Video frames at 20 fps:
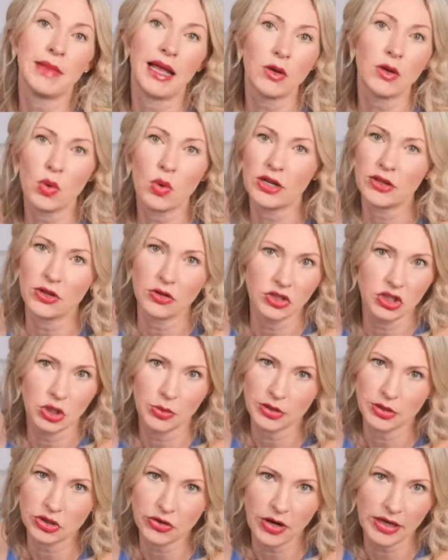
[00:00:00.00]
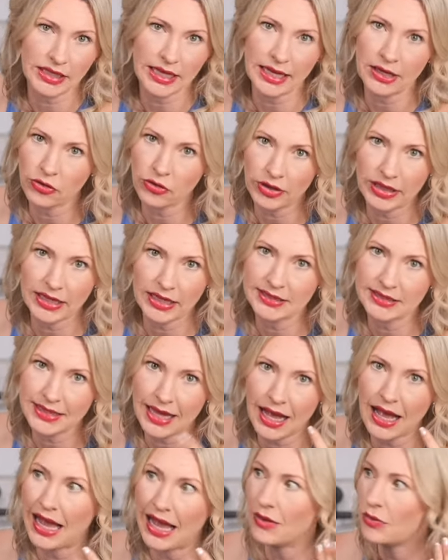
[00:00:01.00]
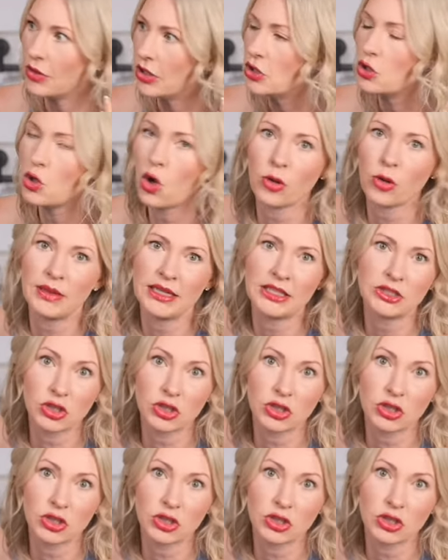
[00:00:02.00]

like one of those super trendy ingredients that I would normally